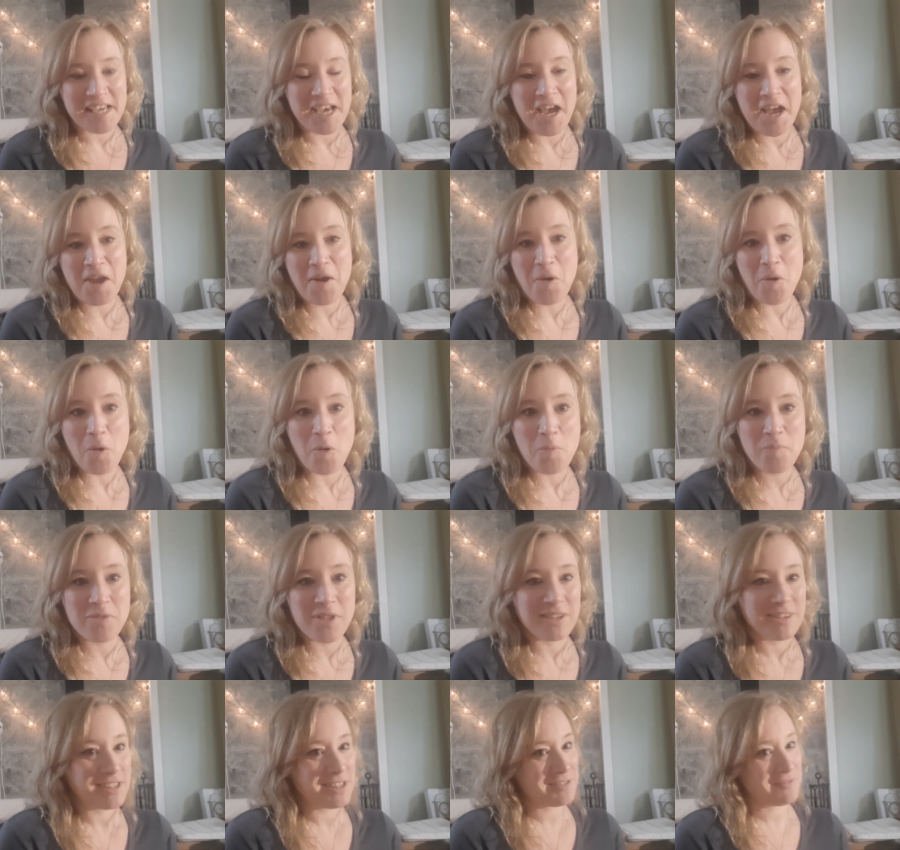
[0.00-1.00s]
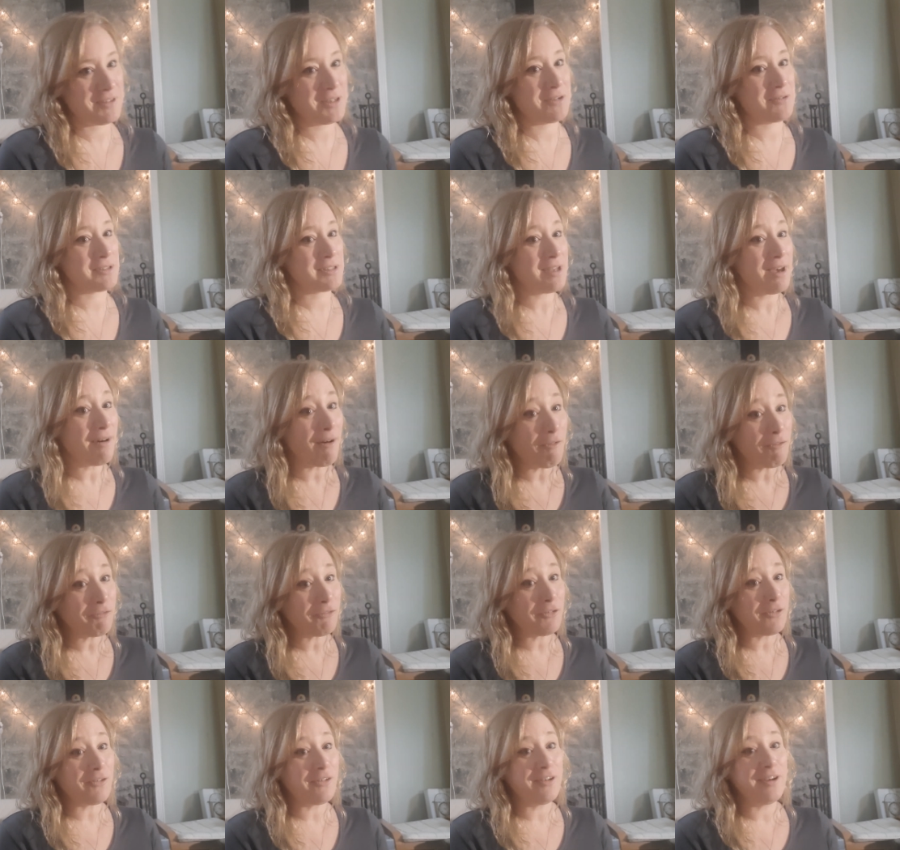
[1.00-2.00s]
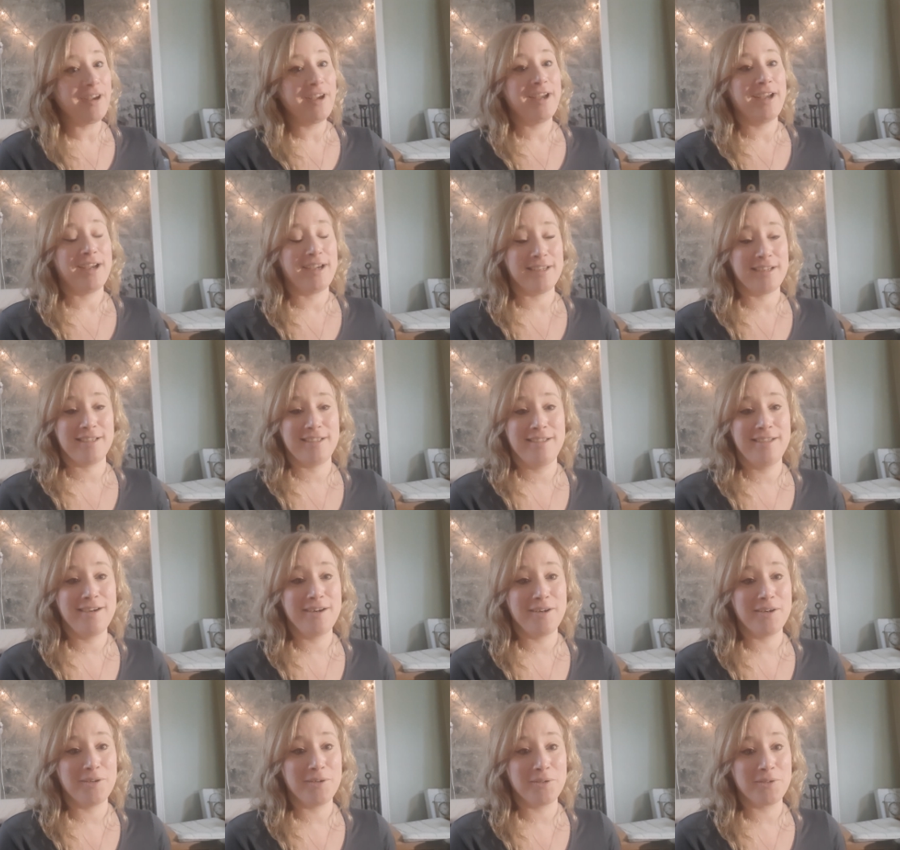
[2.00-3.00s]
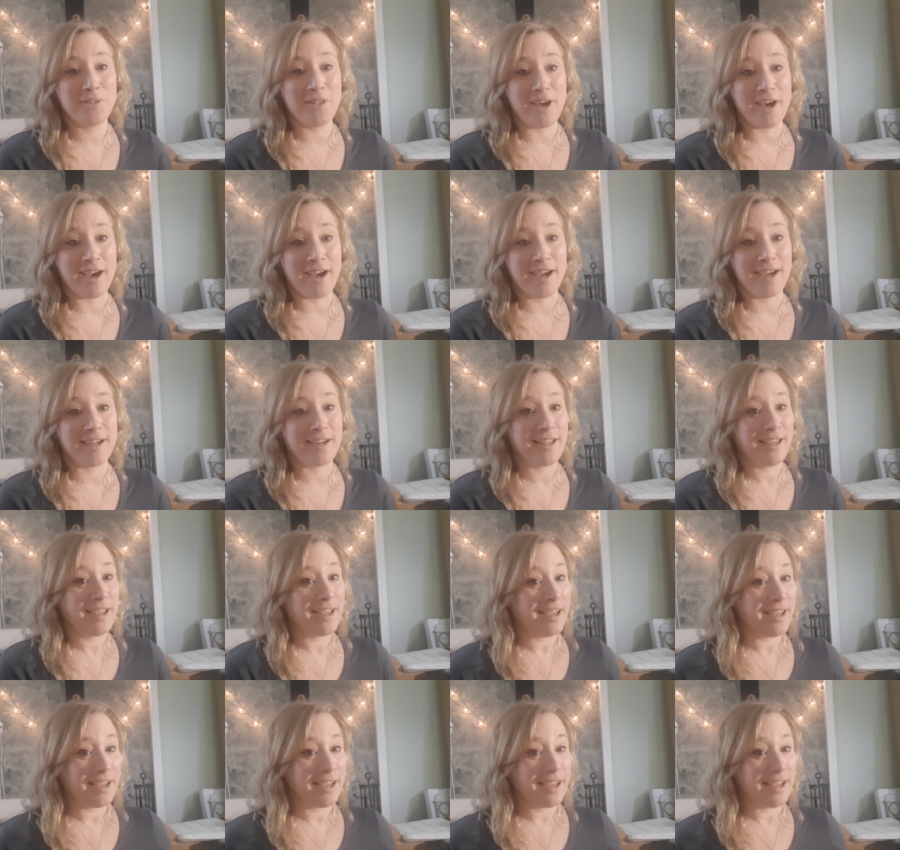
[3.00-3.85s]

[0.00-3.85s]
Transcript: I hope that this video is helpful. And I know that